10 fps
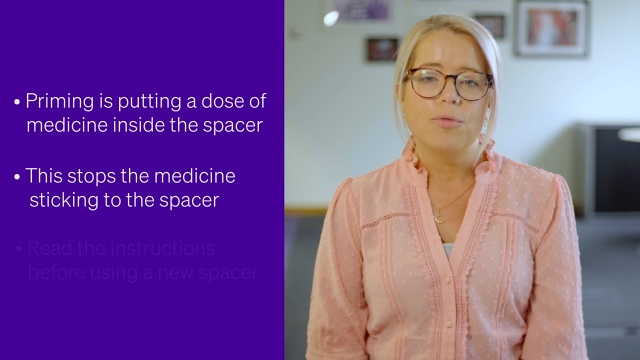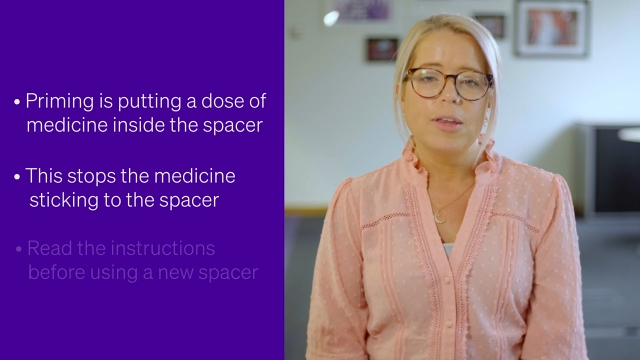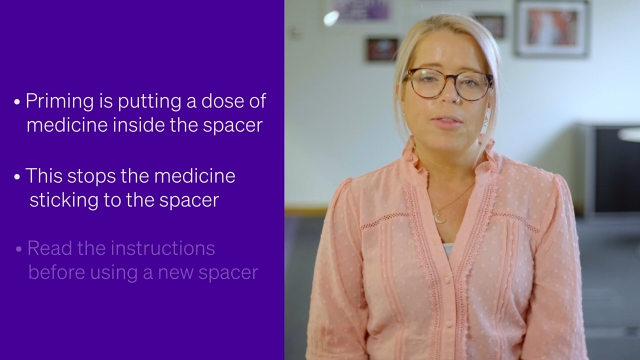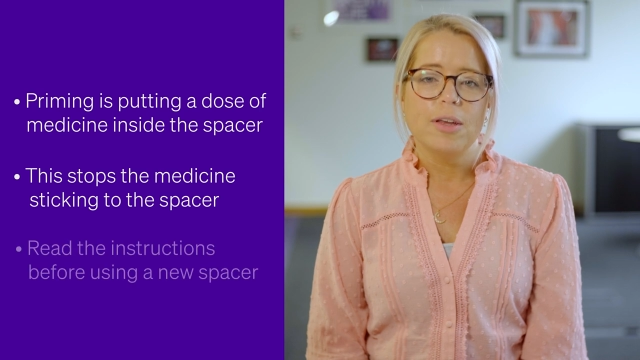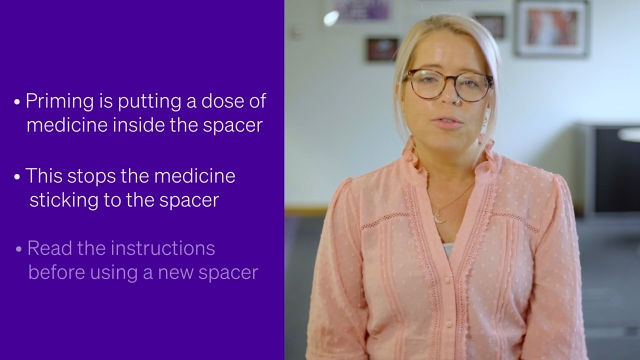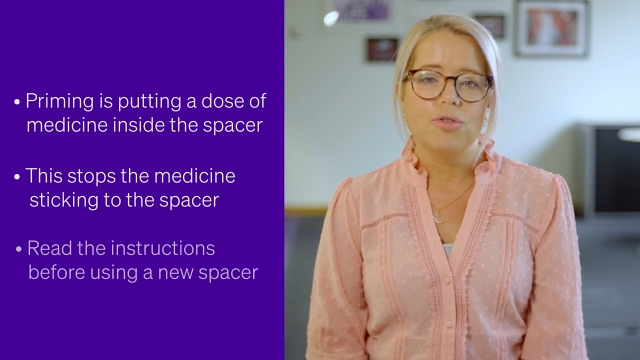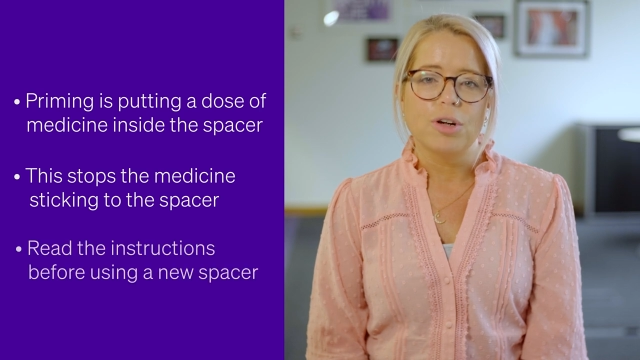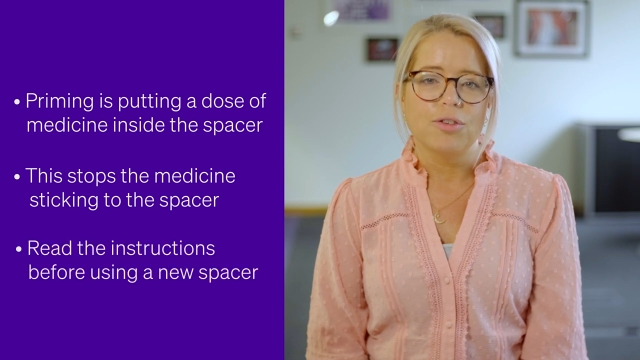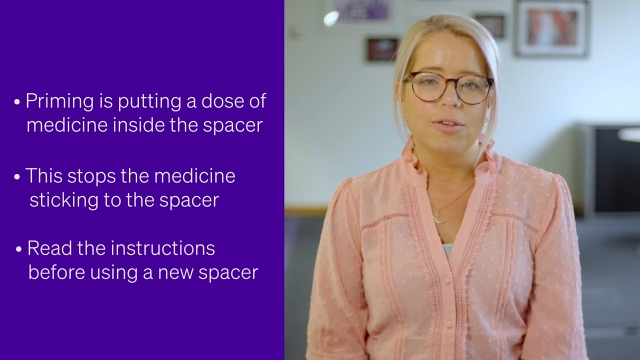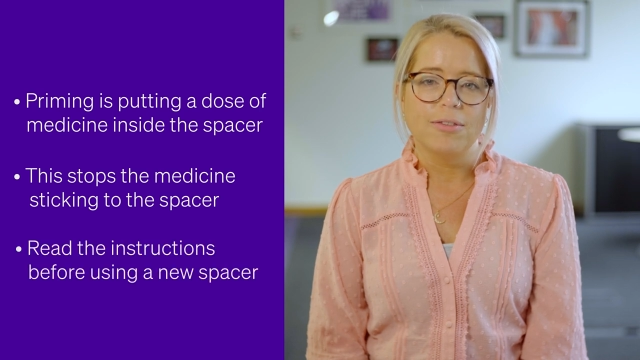read the
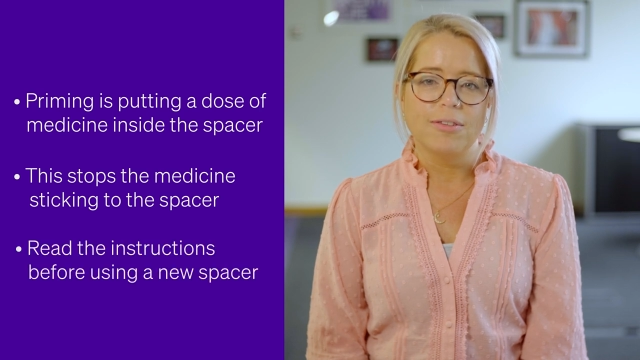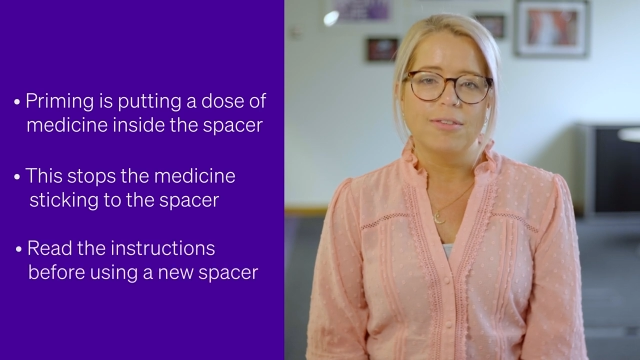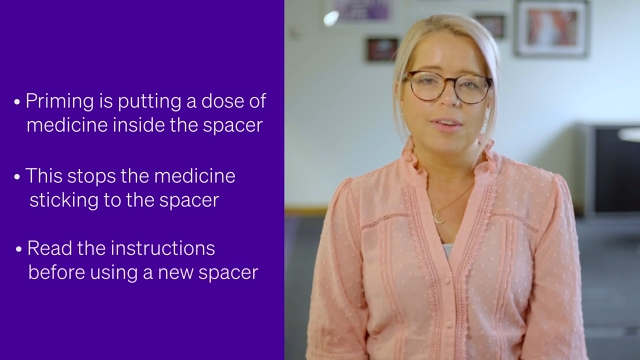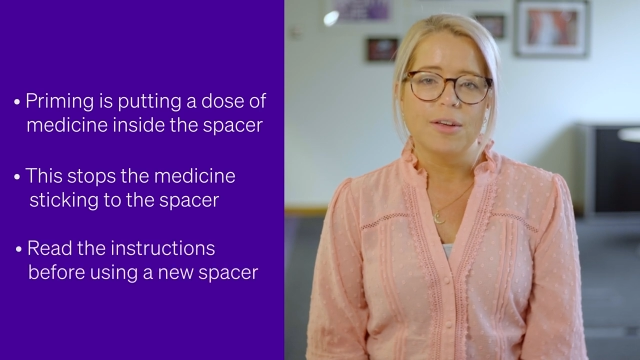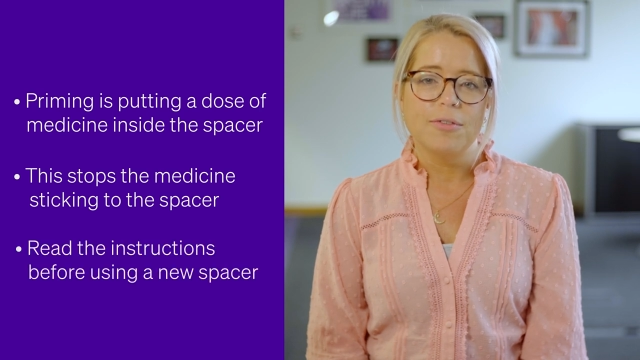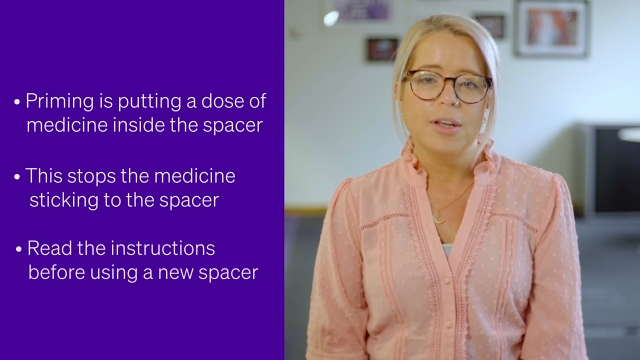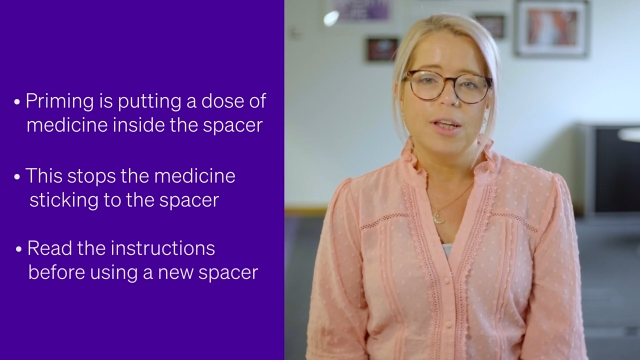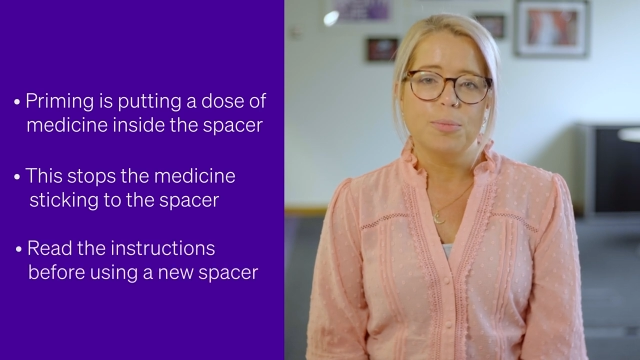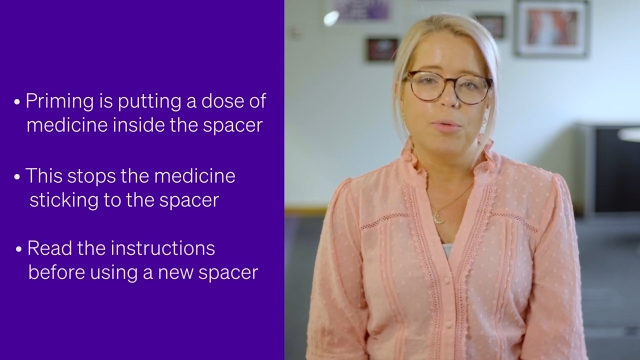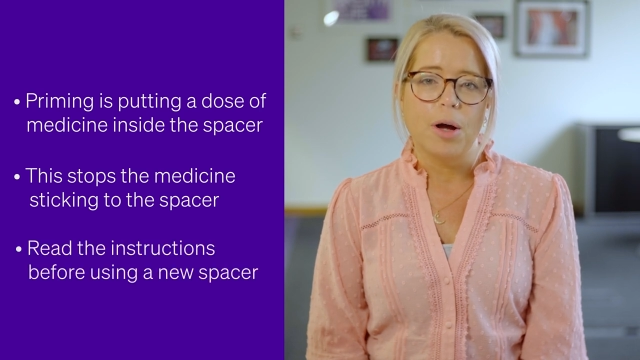instructions to see if it
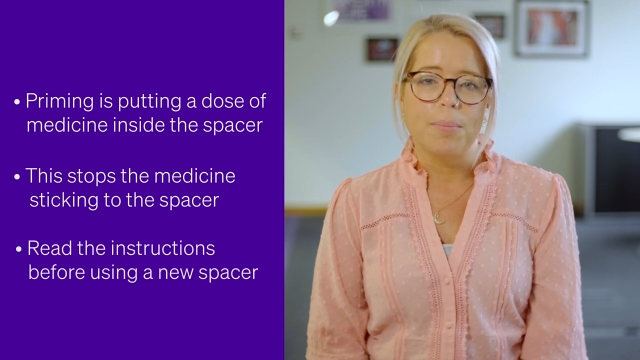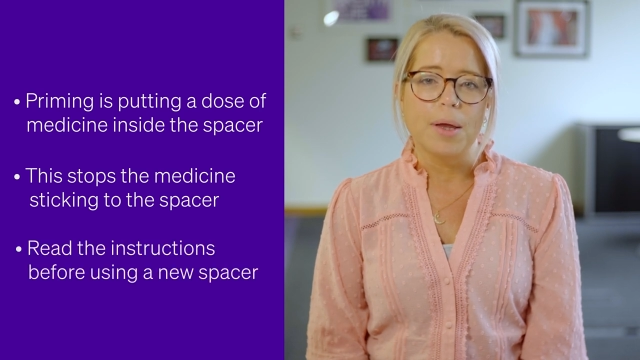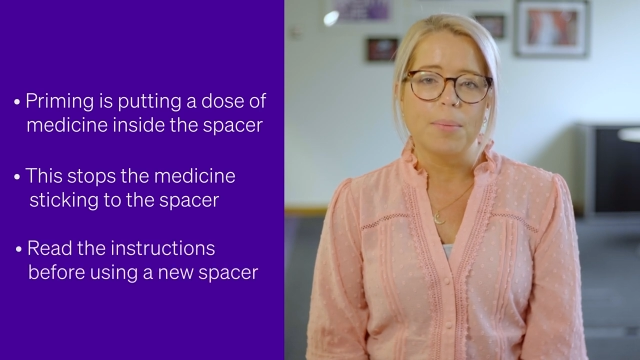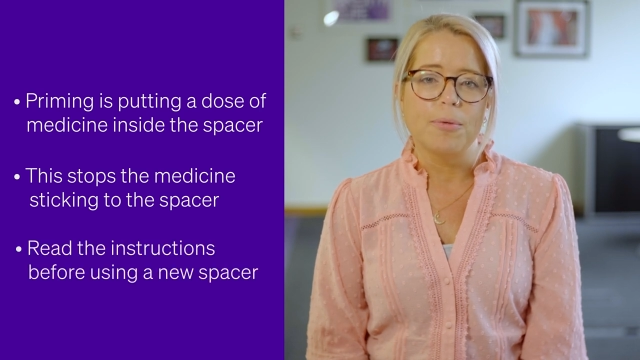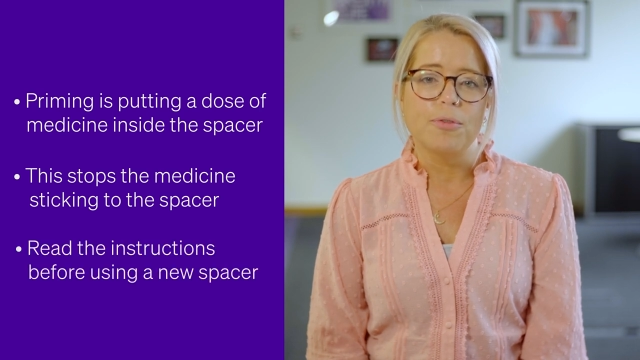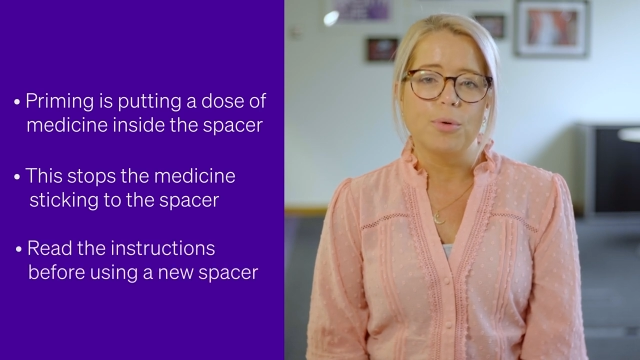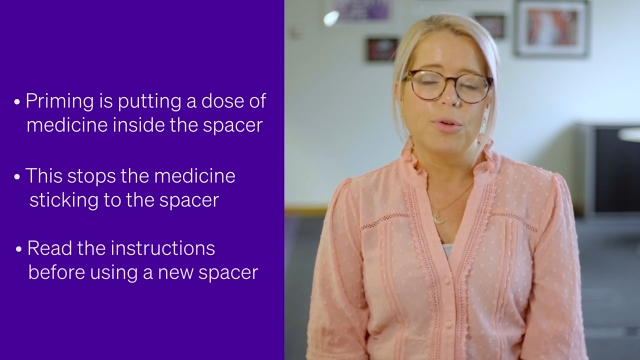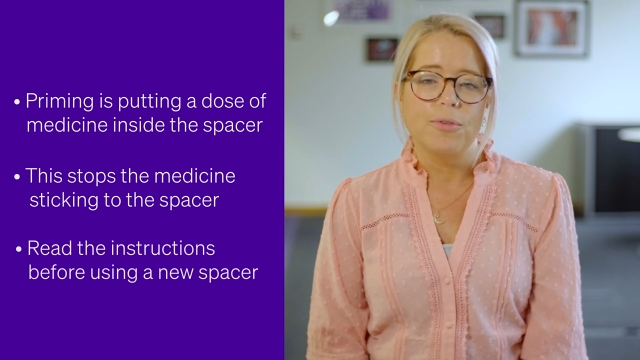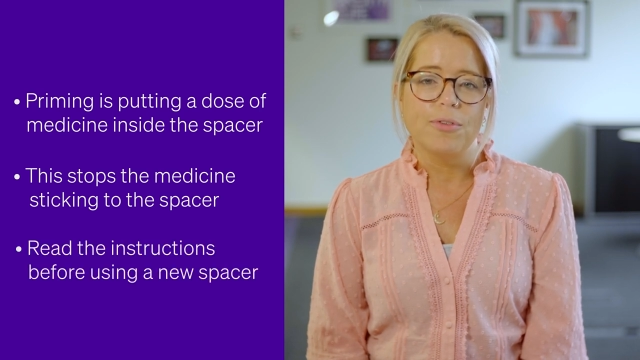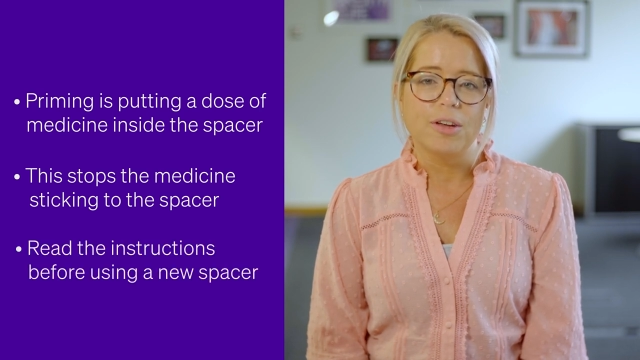needs priming before
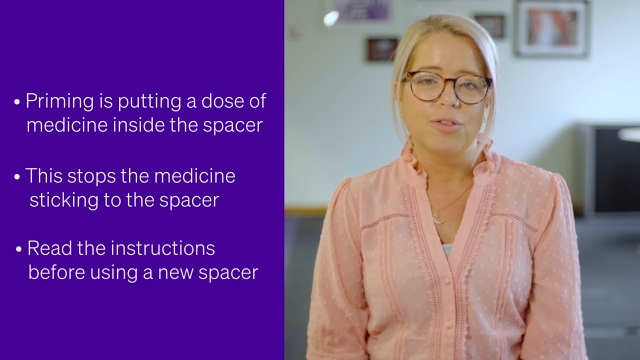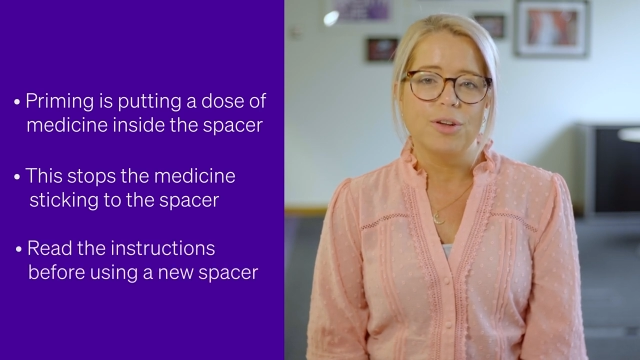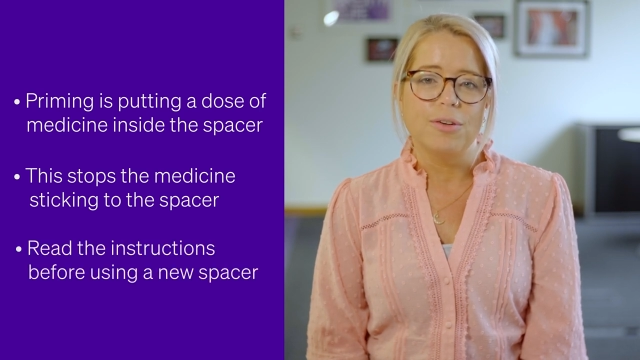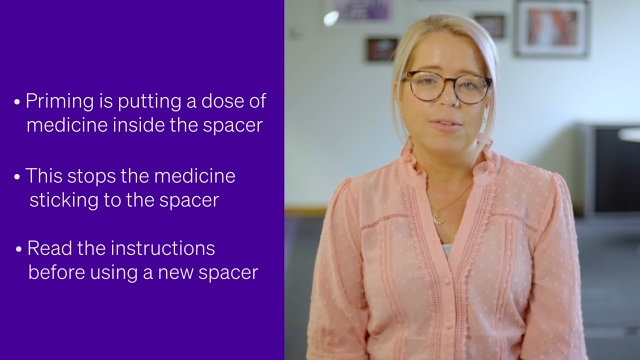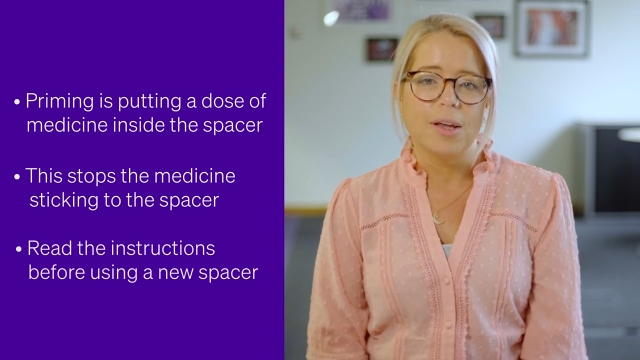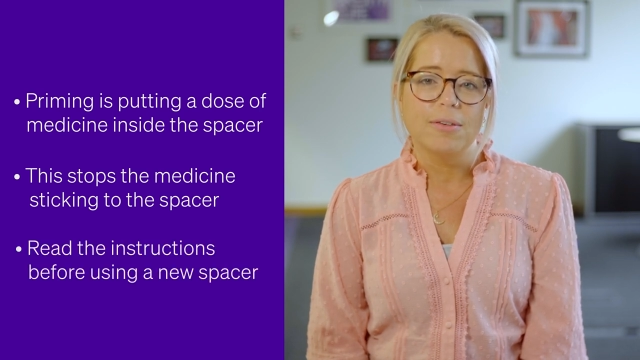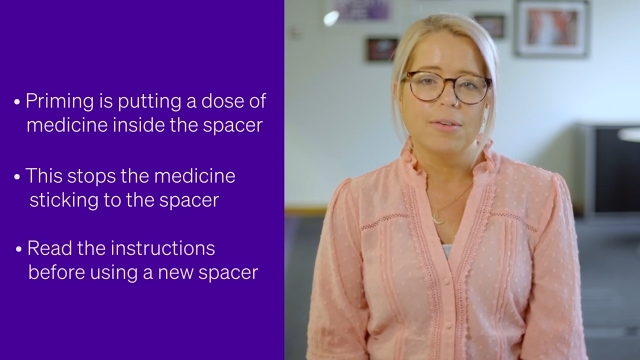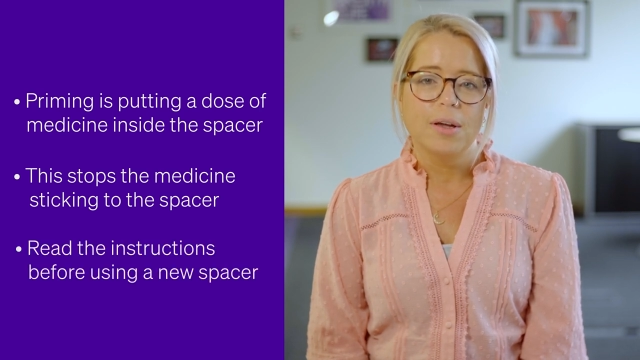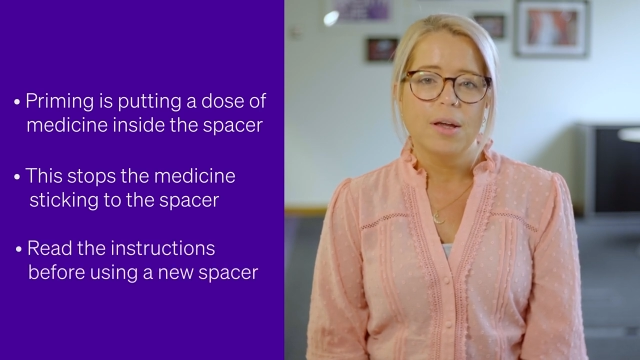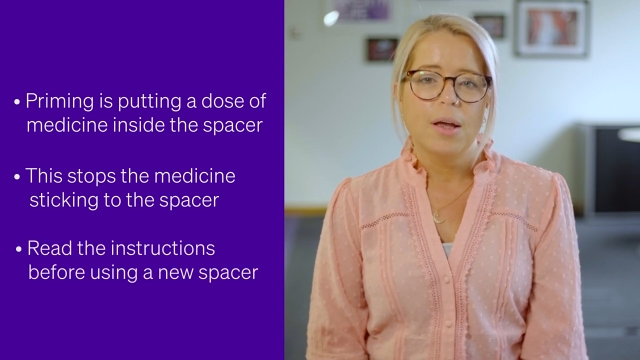you first use
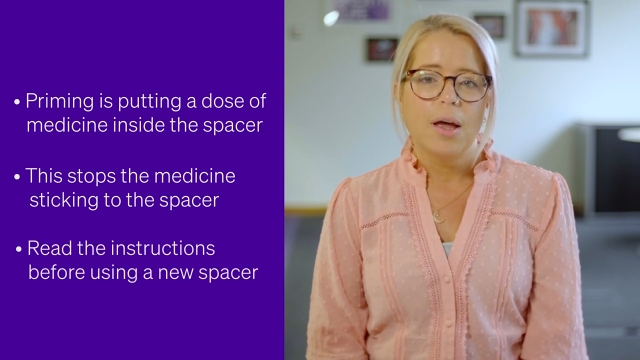it,